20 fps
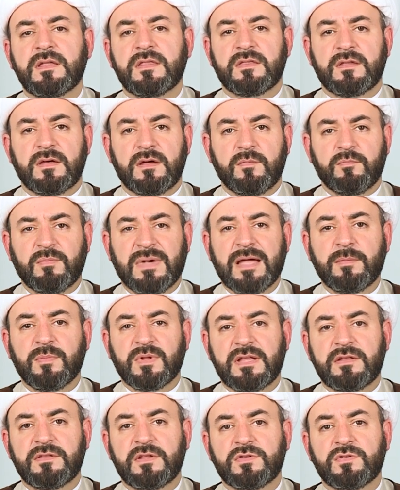the
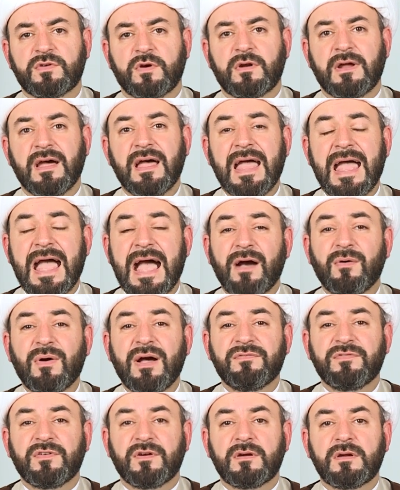Bible and the Torah.
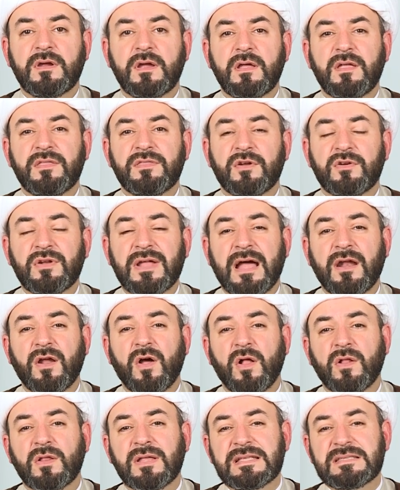However, they're not
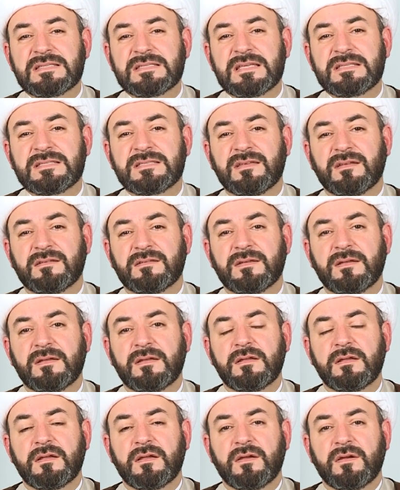all consistent
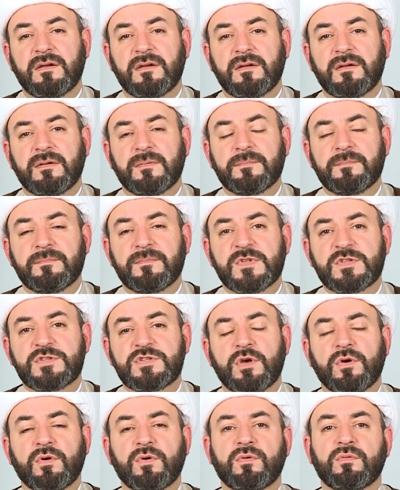
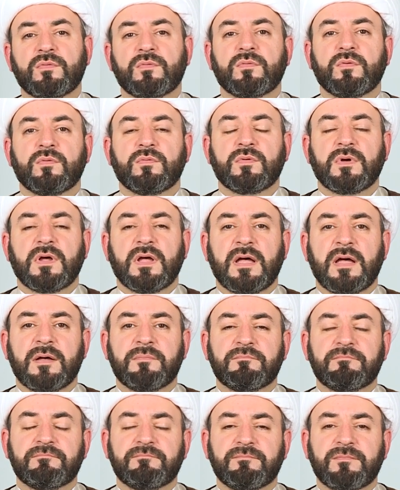with
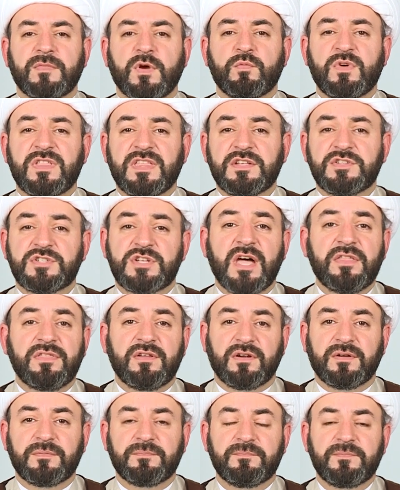each
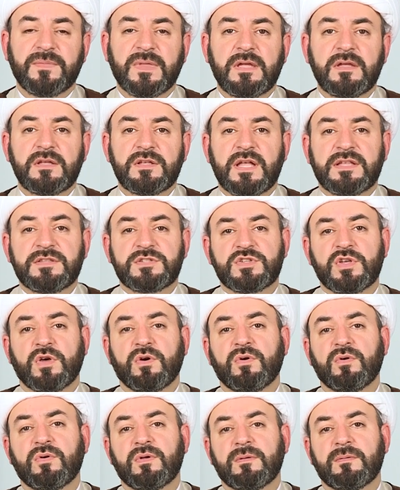other. And
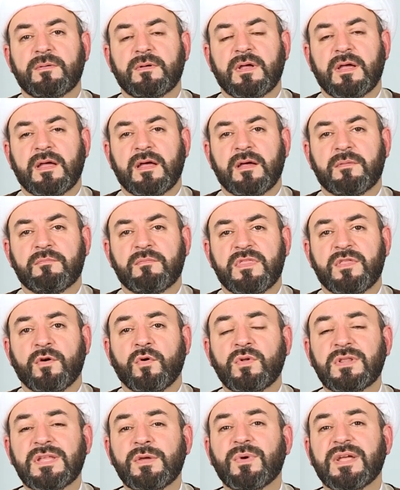so the
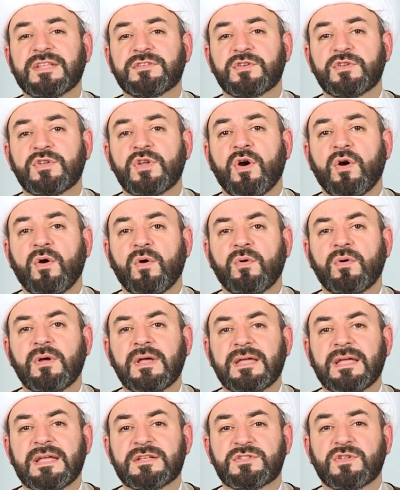only way to know
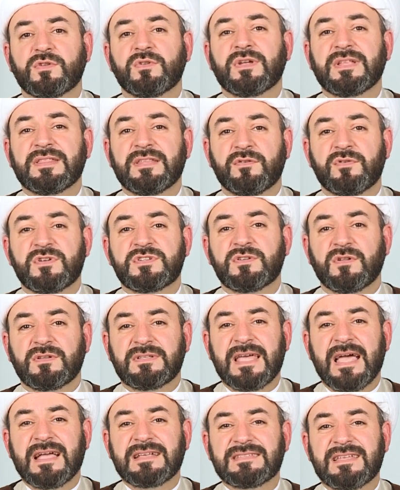is to look at the original
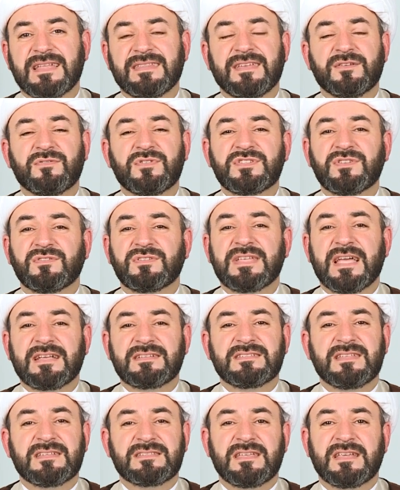text, and the original
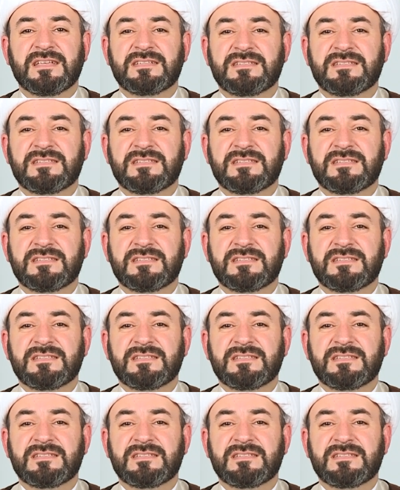text doesn't